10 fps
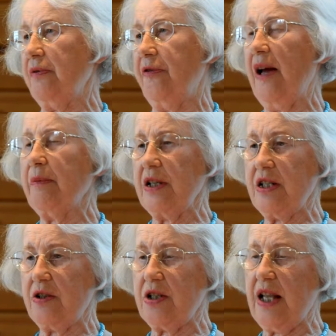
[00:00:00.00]

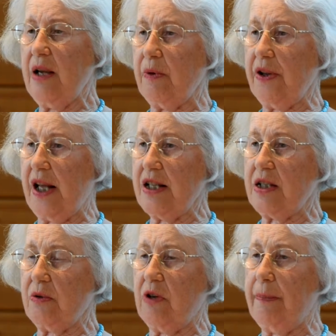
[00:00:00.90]
families to stay with
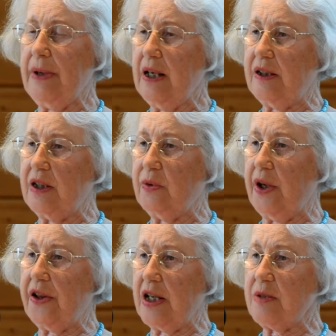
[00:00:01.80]
us who were billeted
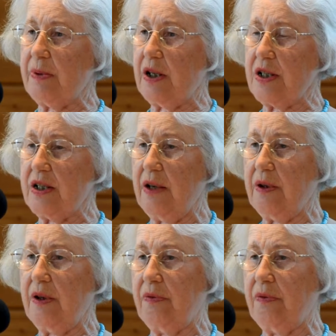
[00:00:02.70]
with us because they